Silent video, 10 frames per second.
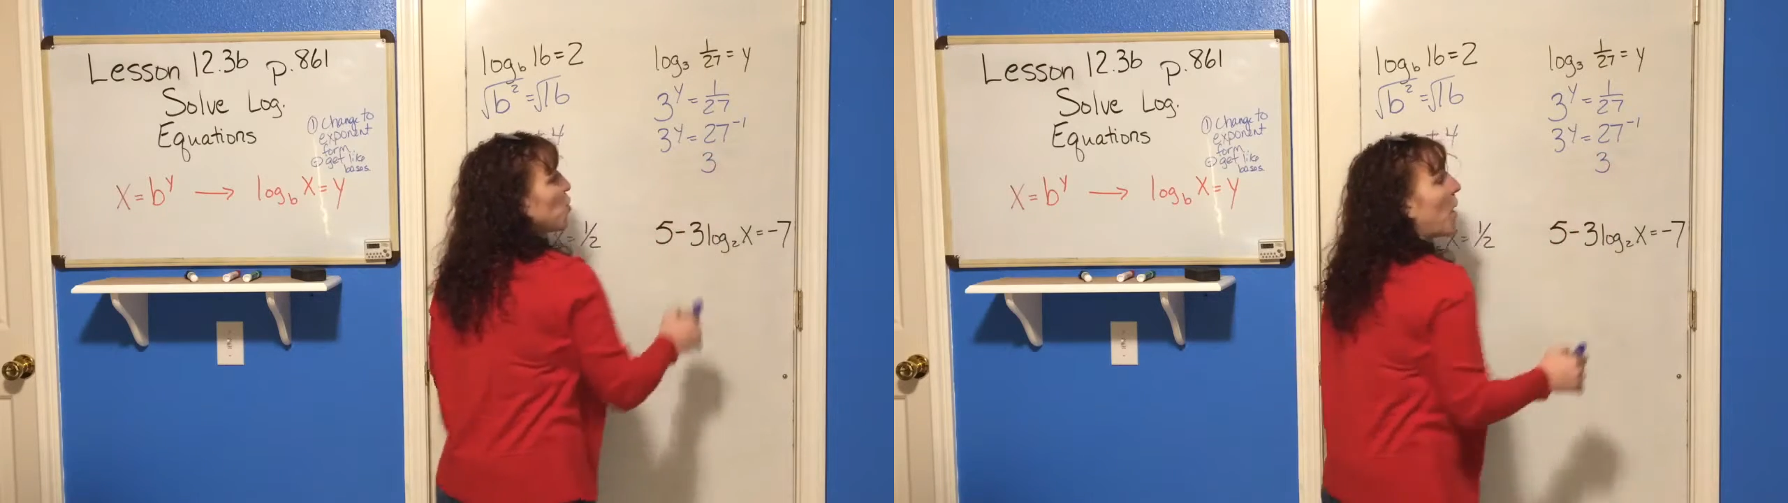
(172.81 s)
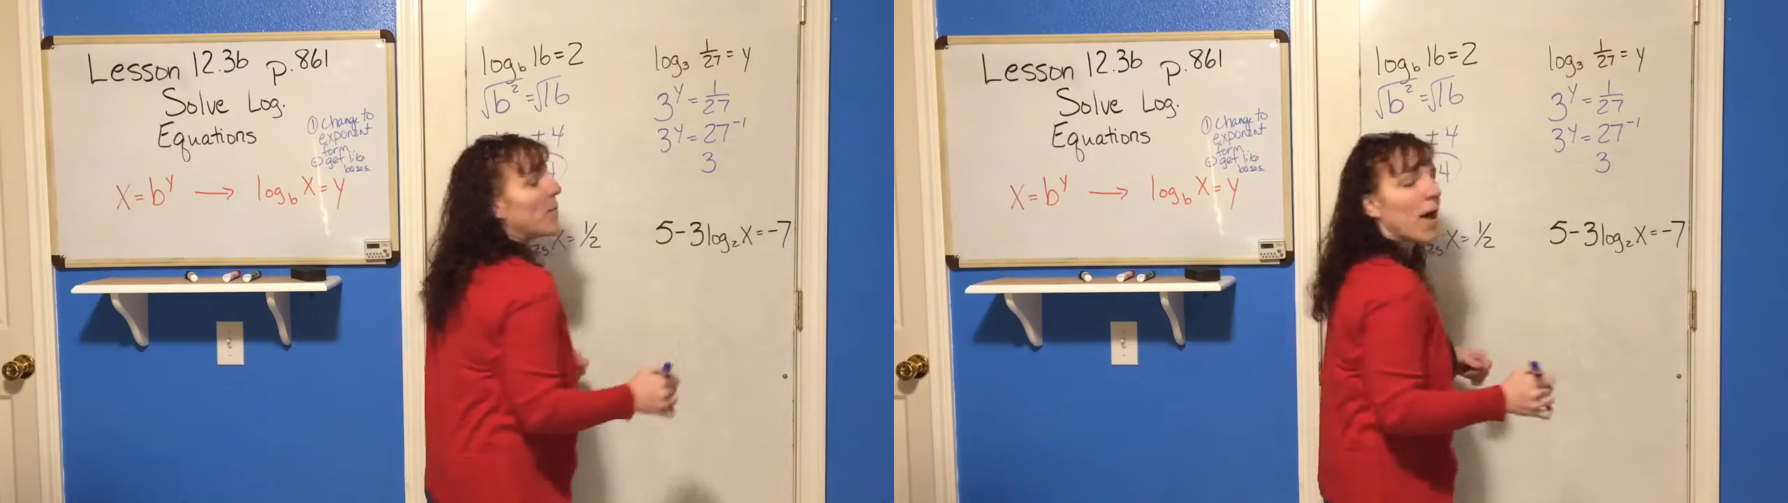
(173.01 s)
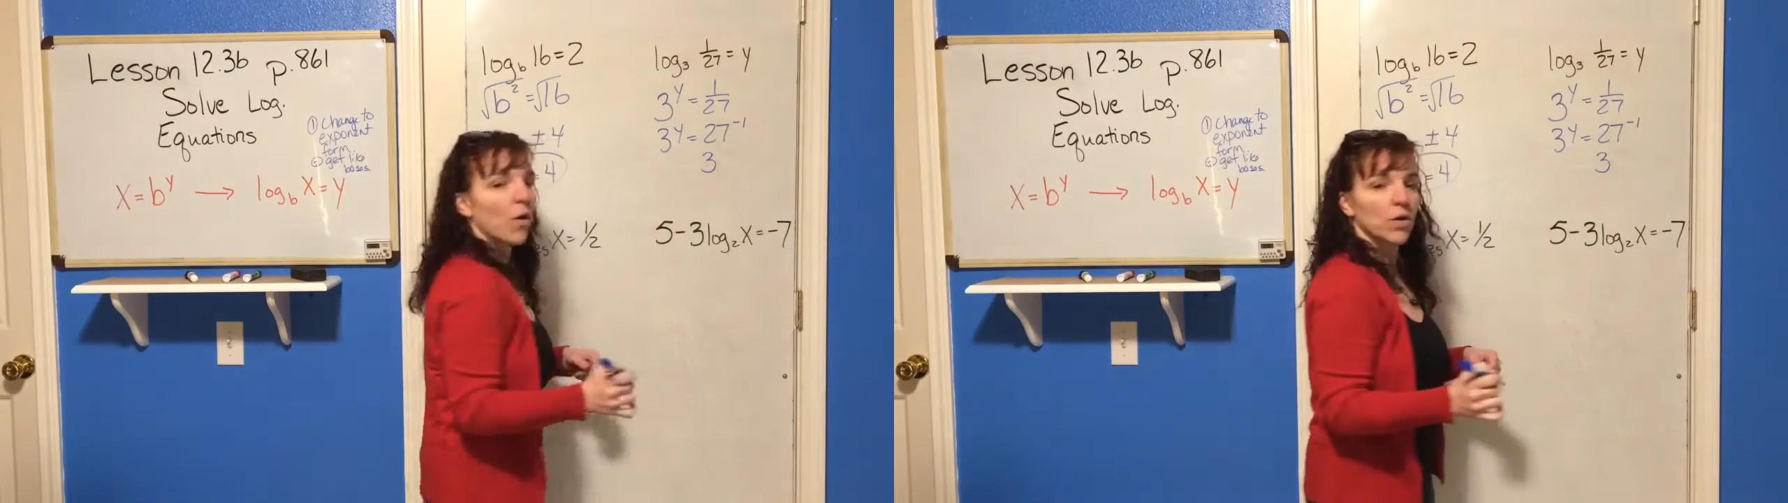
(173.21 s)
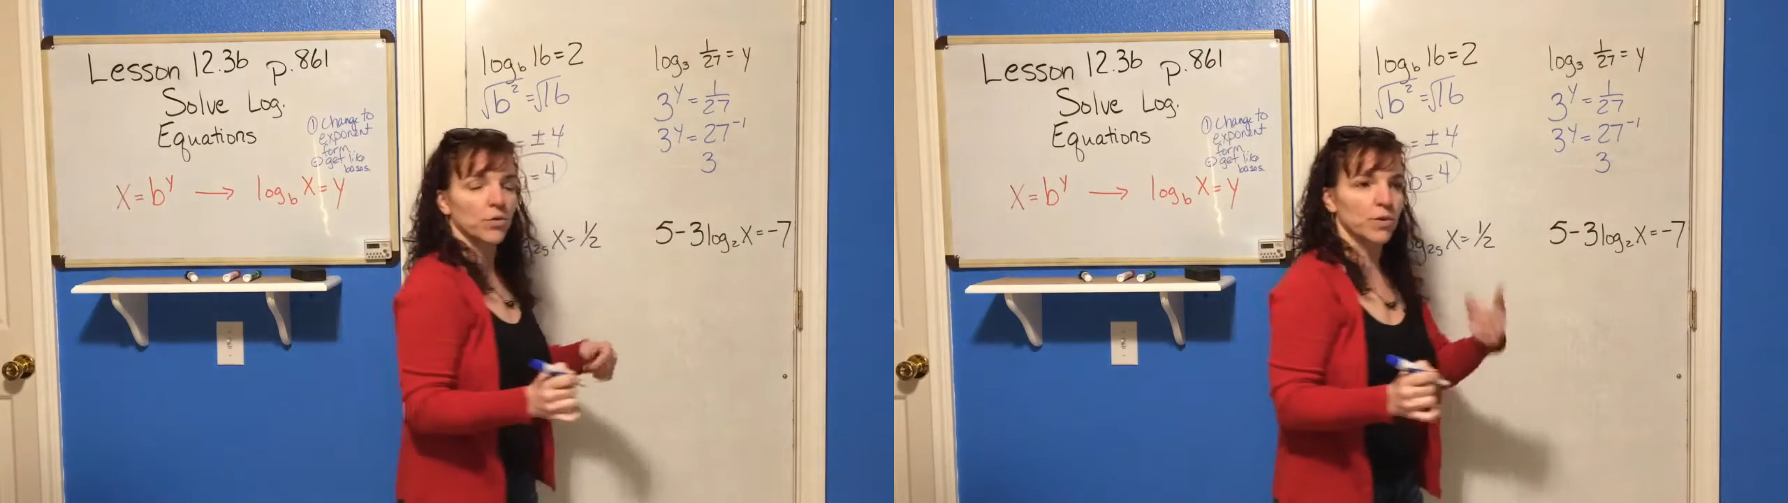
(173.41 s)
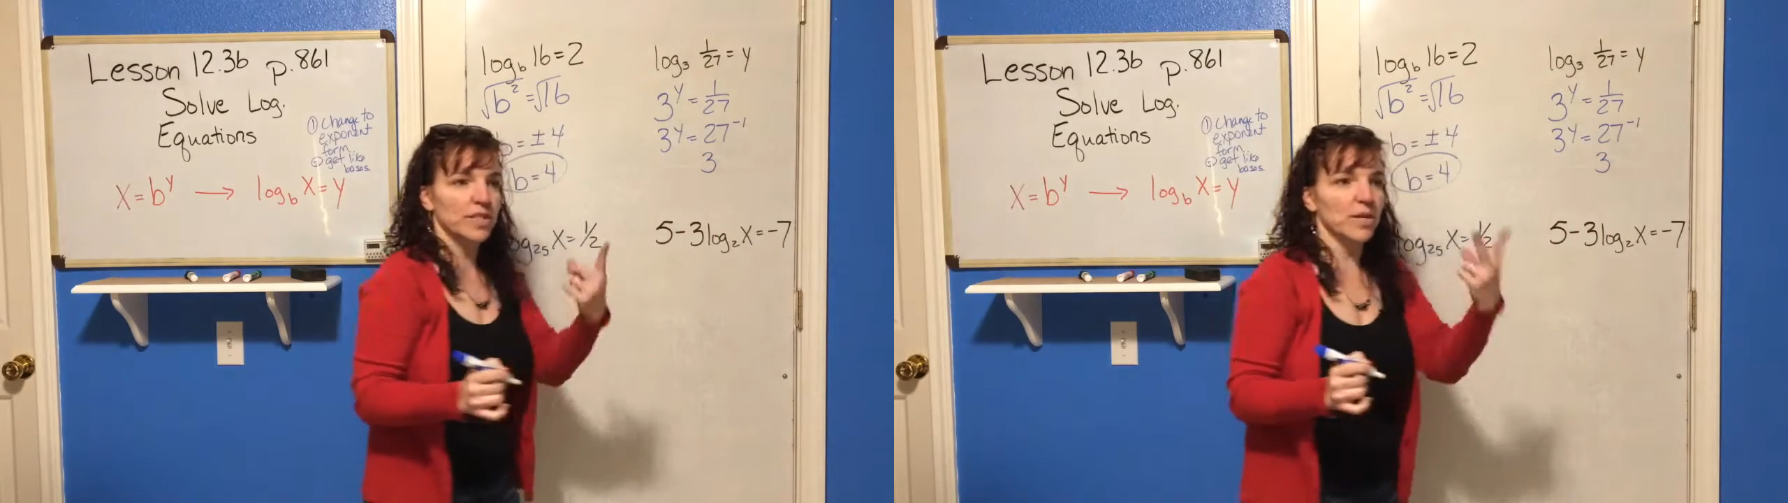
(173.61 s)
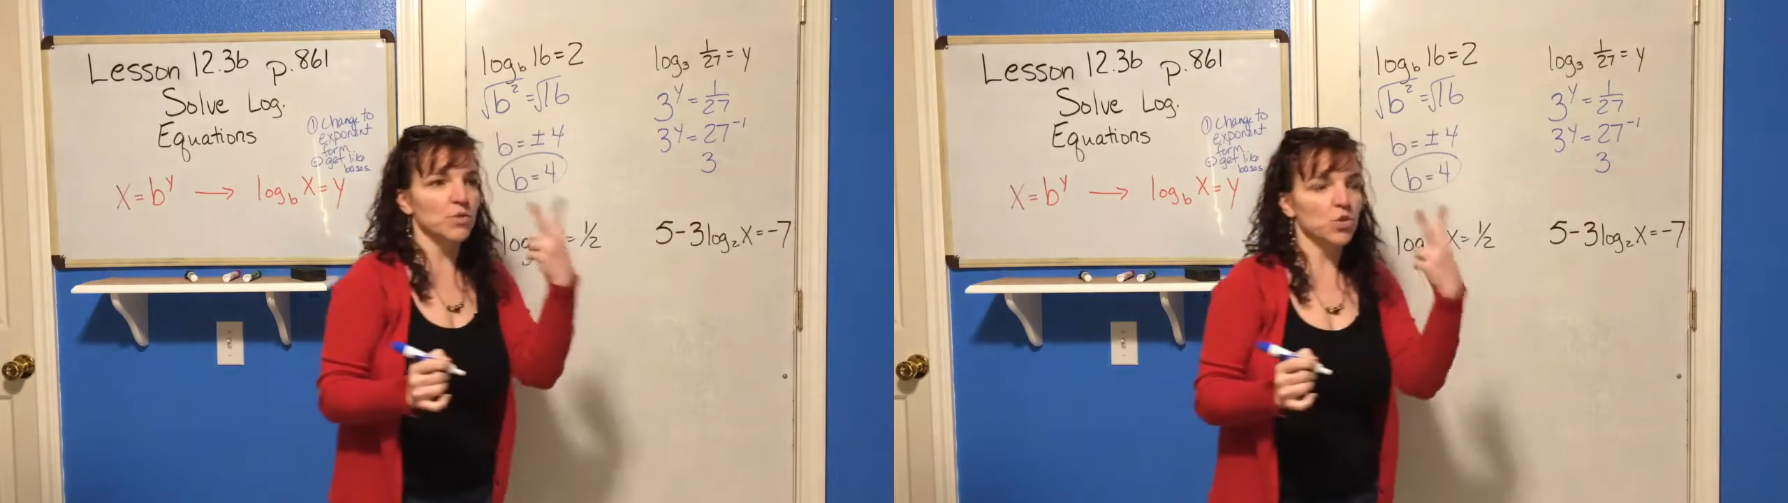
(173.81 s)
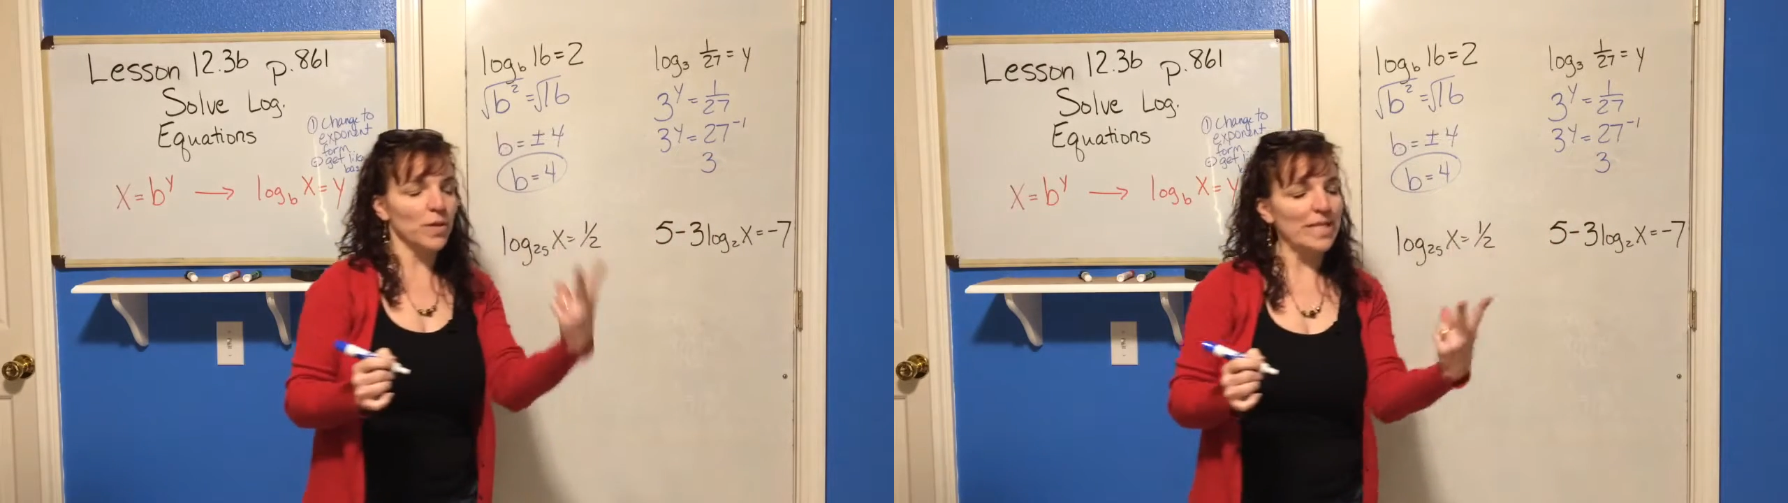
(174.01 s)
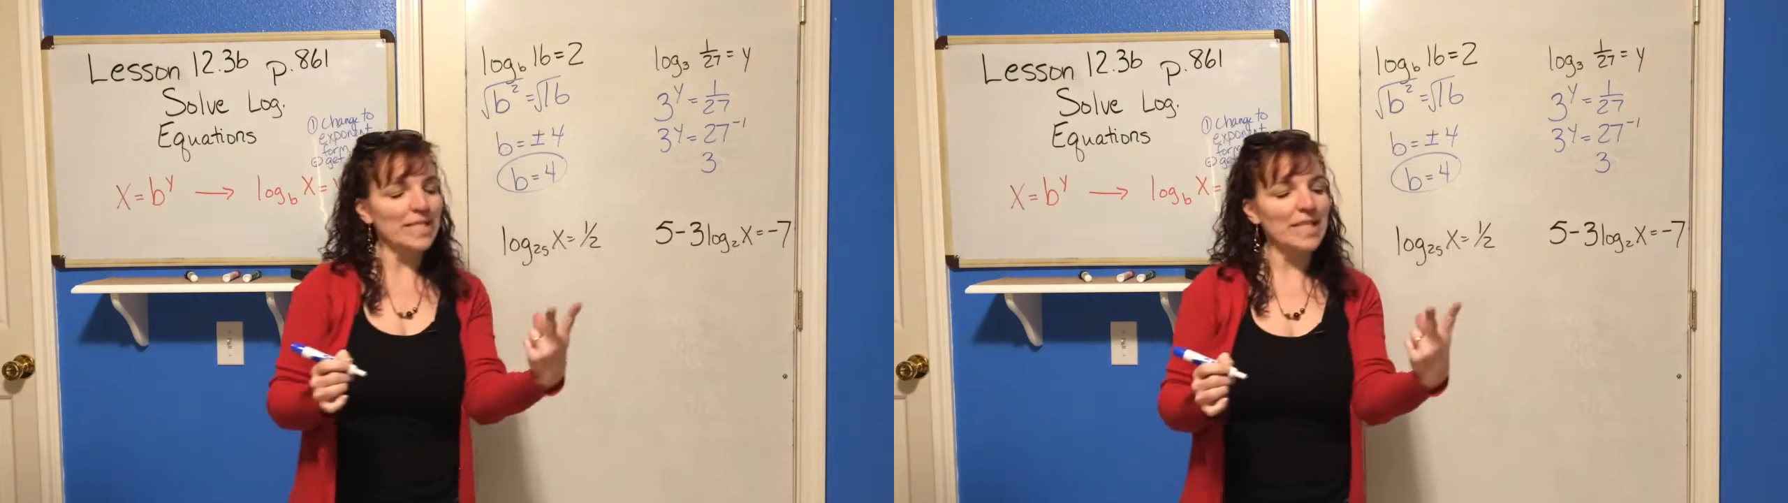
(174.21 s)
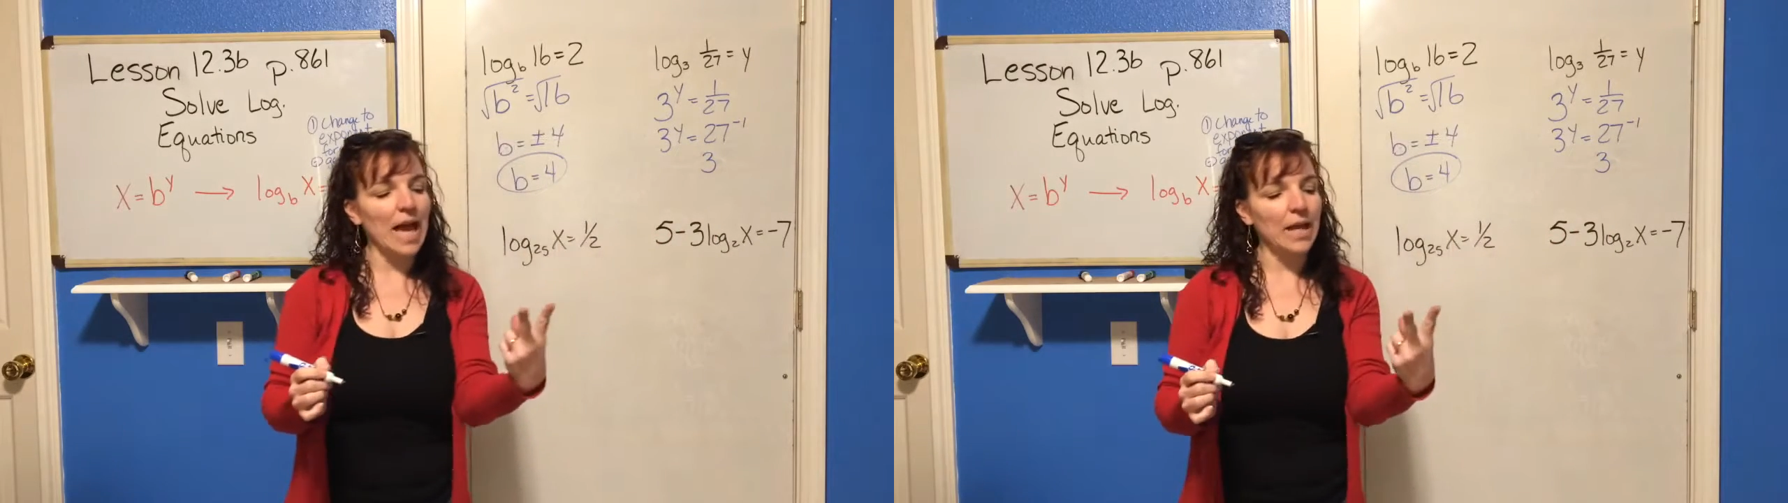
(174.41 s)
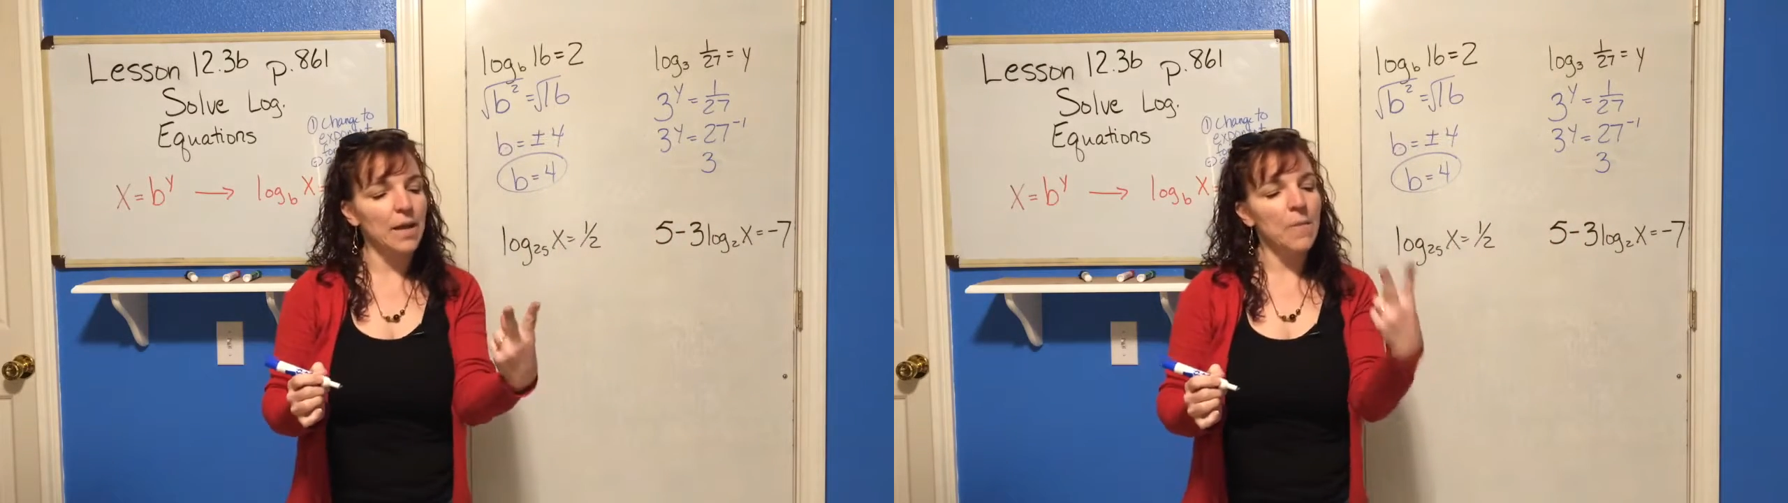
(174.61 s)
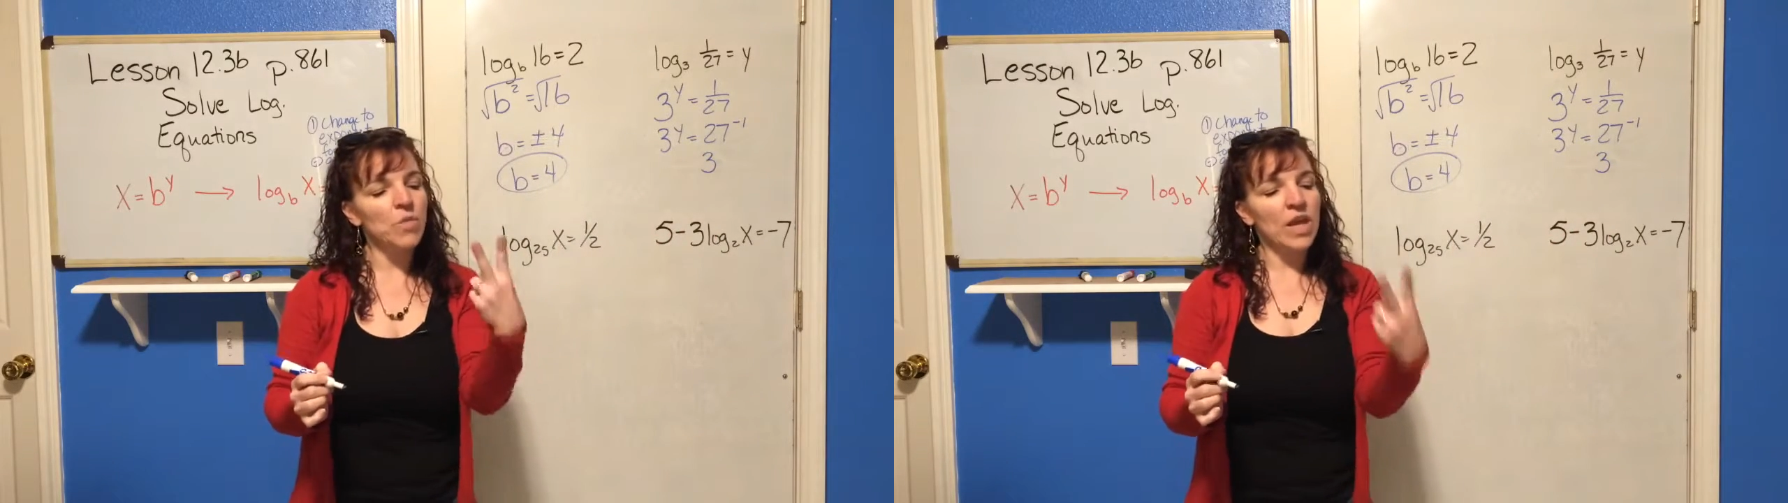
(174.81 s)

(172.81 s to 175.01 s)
to what power? 3 times 3 is 9,